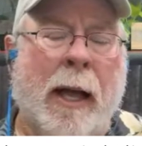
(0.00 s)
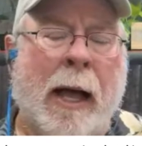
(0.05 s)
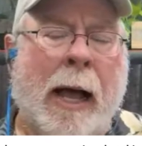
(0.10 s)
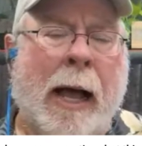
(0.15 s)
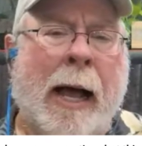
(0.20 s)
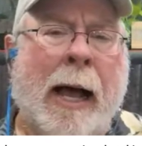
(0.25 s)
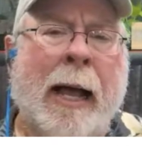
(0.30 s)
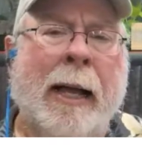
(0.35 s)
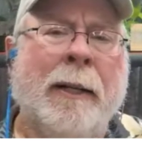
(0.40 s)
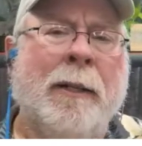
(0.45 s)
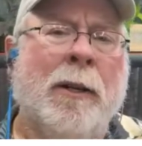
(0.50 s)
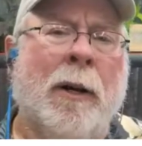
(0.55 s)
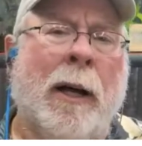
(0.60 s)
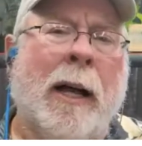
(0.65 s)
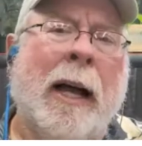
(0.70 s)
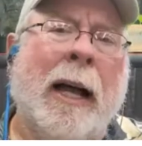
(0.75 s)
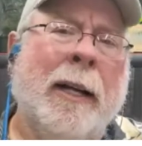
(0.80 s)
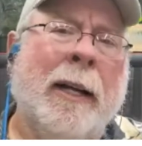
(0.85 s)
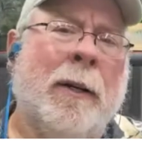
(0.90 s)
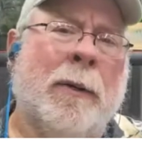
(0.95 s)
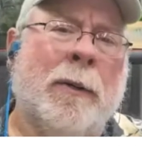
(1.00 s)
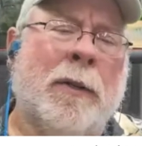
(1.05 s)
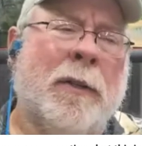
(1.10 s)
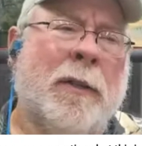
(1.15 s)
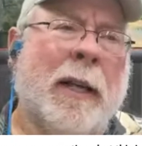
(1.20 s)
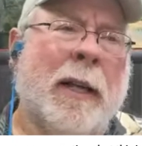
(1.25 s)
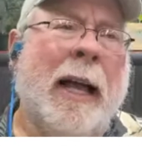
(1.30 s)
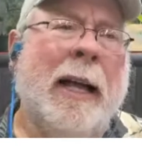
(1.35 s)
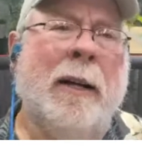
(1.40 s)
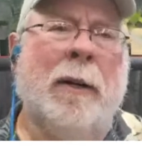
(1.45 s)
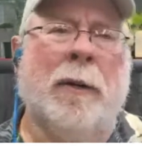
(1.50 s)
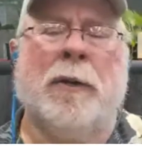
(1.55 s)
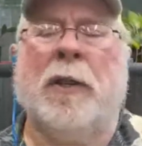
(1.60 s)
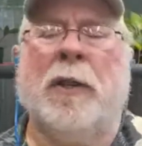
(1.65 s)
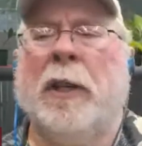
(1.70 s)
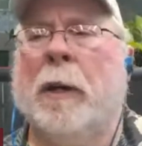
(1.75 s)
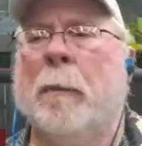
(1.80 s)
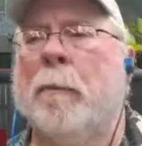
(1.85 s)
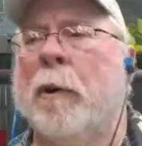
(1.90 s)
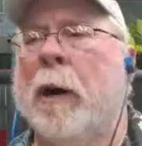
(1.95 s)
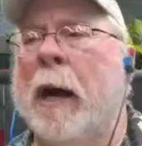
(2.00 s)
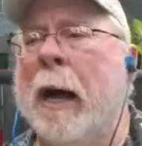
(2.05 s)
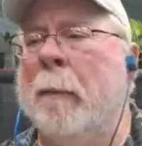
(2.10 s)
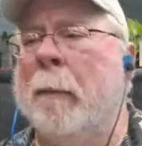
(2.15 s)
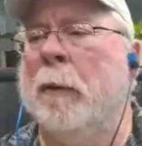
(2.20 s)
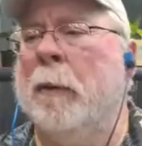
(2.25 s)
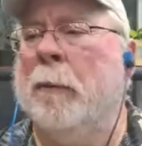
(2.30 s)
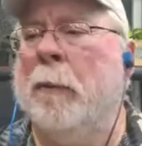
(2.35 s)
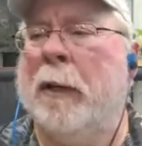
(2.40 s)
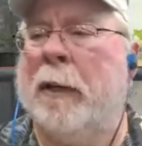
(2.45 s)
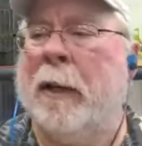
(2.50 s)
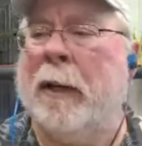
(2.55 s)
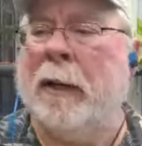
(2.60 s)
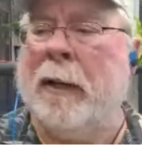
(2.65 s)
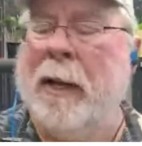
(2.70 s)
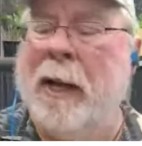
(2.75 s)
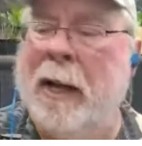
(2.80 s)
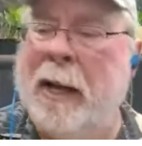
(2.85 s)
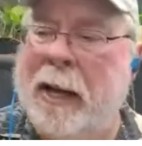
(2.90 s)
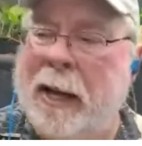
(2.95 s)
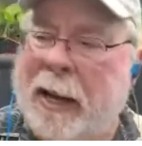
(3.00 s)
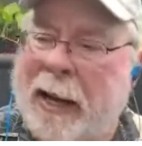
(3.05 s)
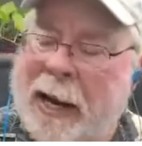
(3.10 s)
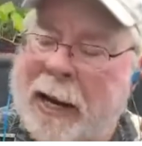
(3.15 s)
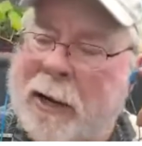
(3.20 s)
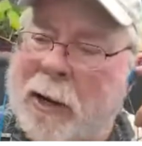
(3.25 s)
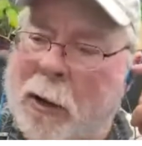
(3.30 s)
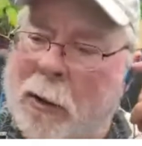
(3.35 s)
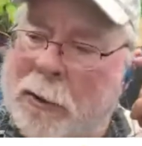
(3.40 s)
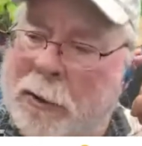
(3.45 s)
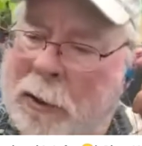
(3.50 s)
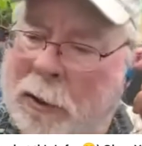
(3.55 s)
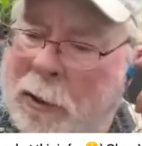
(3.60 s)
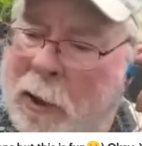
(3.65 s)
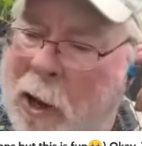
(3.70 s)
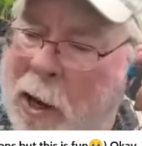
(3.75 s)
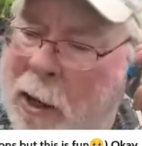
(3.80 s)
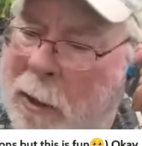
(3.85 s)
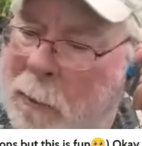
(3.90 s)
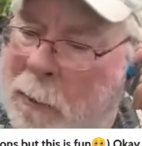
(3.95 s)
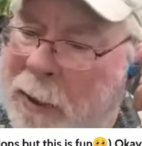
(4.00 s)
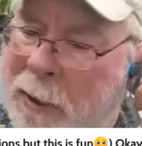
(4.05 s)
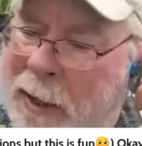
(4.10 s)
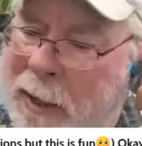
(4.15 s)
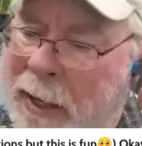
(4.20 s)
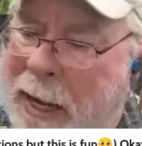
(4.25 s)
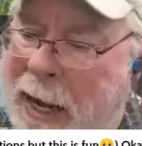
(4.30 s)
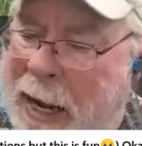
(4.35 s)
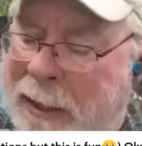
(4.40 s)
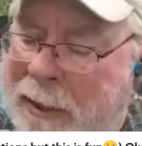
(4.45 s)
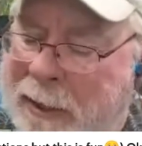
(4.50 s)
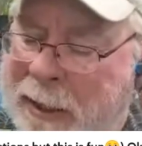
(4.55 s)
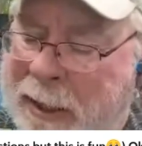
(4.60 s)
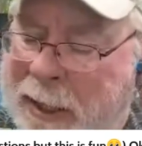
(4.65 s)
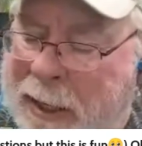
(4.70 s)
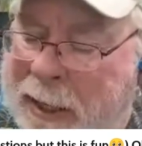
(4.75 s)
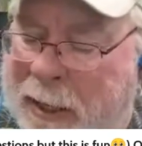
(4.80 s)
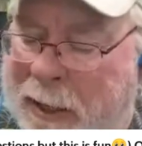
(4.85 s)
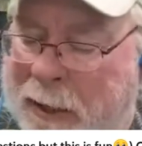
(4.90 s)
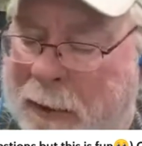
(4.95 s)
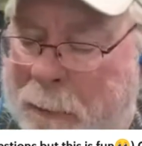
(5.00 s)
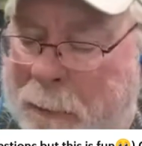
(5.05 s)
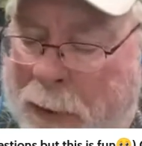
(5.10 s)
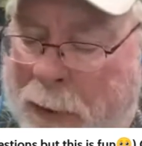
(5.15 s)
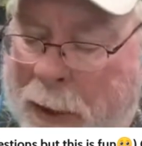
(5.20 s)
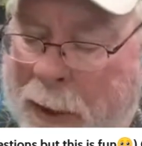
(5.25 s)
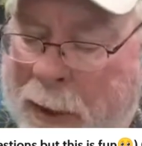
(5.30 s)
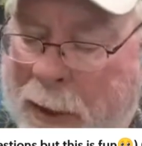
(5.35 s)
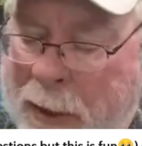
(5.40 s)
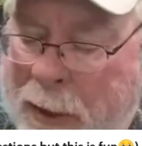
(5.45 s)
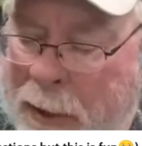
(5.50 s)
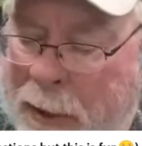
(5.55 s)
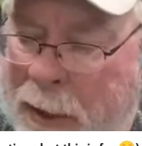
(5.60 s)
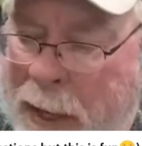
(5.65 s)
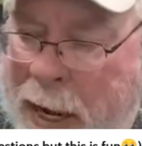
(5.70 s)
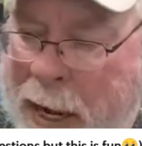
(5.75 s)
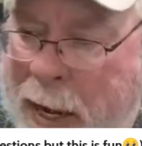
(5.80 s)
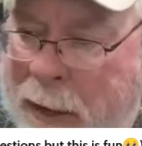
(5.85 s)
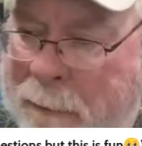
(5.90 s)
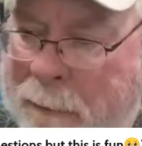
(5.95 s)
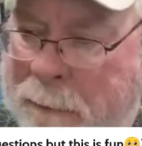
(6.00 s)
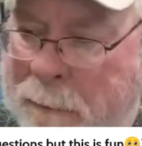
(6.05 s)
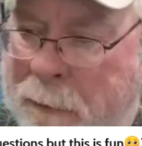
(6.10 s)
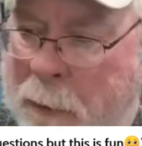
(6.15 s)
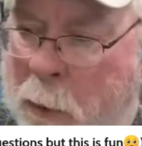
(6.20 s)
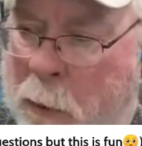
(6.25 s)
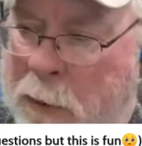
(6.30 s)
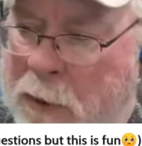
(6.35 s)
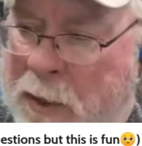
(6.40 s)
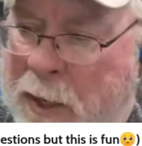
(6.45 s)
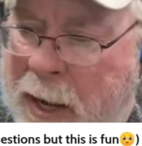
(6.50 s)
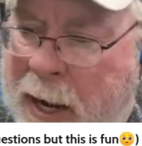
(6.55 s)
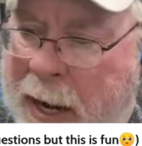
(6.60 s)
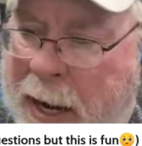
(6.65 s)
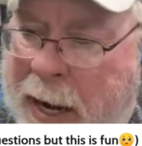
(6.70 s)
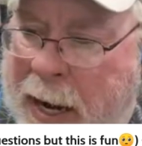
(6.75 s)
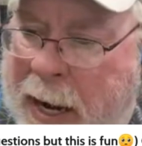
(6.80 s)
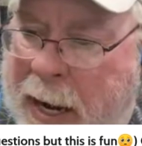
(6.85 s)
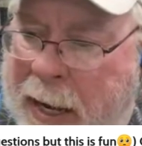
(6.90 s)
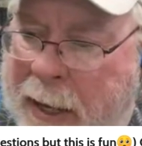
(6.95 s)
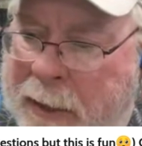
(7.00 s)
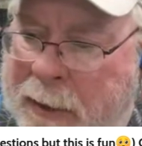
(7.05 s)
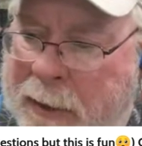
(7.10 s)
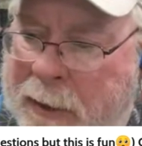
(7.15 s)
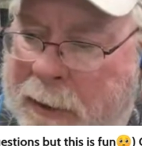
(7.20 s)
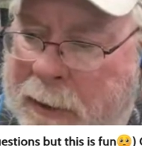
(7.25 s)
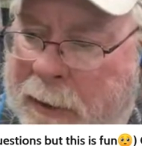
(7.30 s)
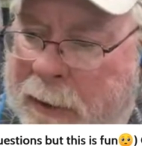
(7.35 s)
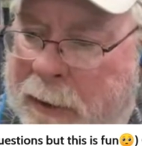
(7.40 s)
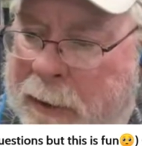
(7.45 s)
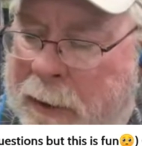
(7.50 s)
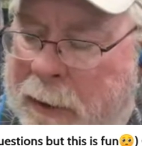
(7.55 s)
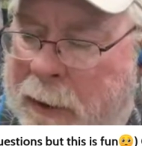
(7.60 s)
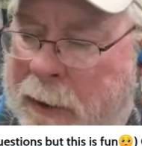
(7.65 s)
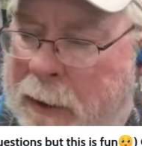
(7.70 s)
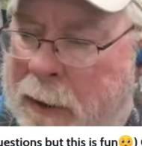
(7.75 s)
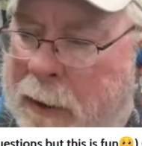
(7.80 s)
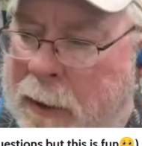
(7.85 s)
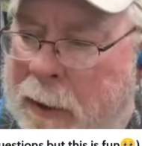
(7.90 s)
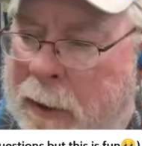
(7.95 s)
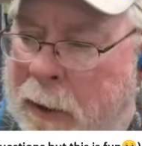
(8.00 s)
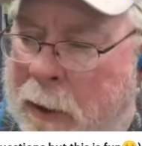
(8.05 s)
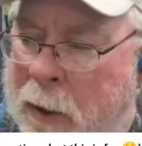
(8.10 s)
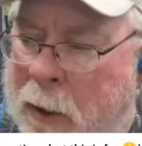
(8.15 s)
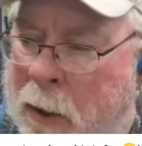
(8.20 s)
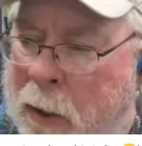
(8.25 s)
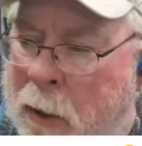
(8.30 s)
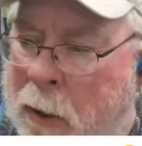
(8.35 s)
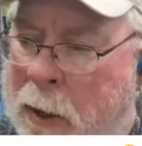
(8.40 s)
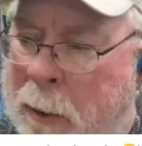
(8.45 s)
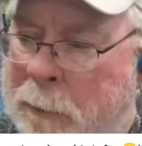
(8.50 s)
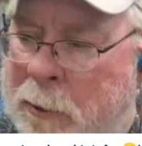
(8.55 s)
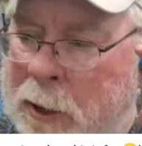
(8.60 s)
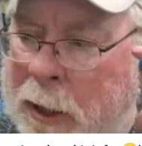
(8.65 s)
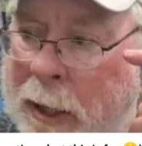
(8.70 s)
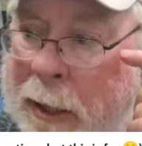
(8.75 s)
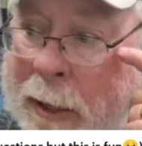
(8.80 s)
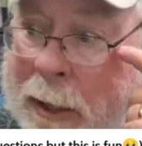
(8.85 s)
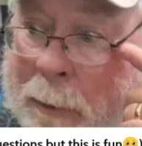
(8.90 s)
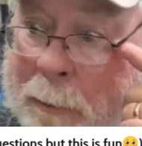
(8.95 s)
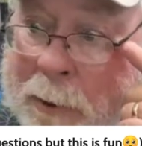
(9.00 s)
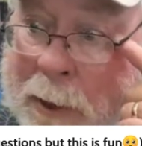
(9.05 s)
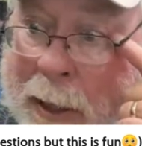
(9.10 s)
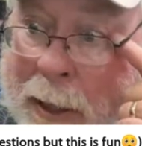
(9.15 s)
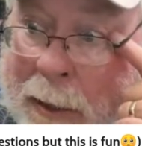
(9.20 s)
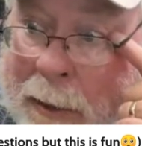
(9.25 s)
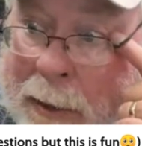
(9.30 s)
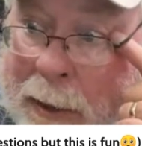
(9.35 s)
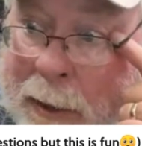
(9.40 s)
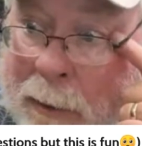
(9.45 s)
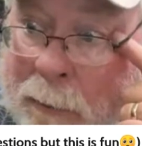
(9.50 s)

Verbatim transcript: I don't, I don't, I don't see a problem with it. It goes along with the idea that folks had. Oh, I'm trying. I'm trying to think.